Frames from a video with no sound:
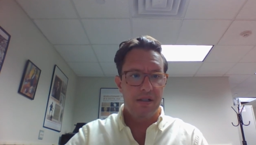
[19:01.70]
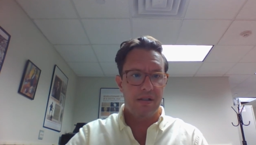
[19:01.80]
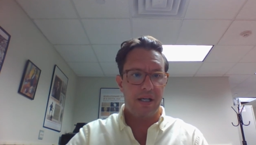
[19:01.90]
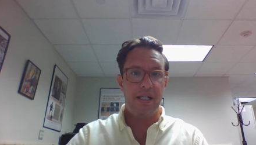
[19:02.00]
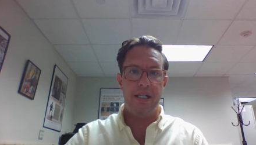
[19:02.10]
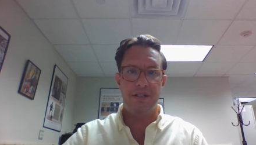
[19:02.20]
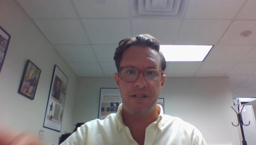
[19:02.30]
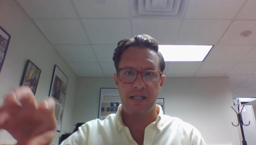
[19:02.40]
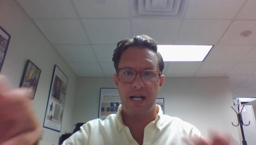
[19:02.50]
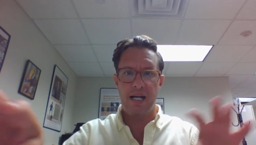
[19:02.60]
Okay, each
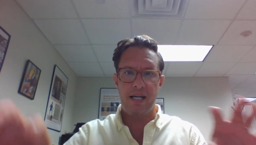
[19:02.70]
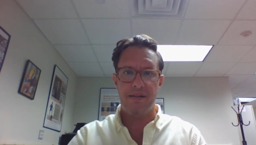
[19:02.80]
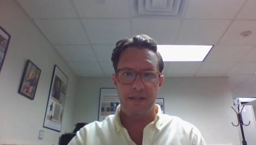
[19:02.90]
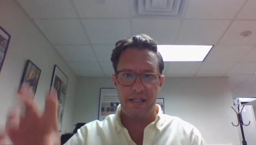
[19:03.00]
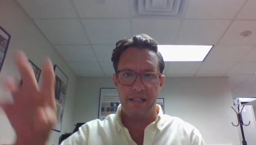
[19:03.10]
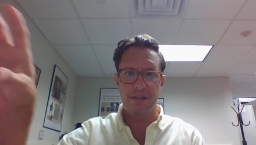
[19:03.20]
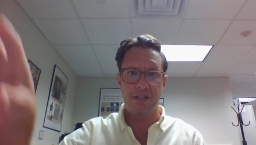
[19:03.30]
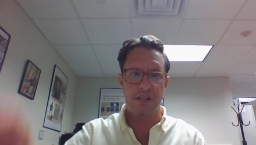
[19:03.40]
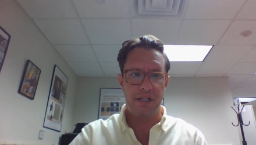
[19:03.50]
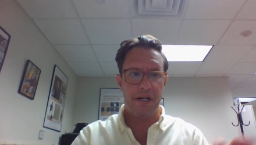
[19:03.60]
side, the
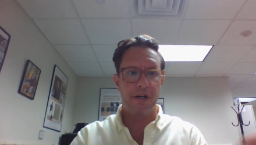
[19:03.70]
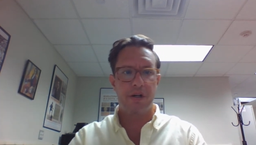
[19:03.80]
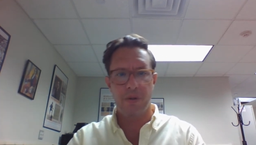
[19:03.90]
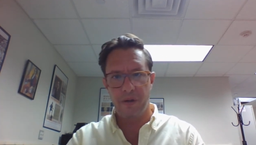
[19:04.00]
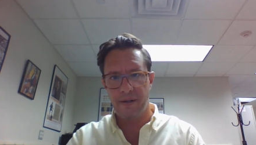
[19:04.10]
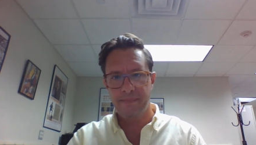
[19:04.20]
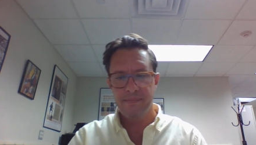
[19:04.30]
English and the Iroquois,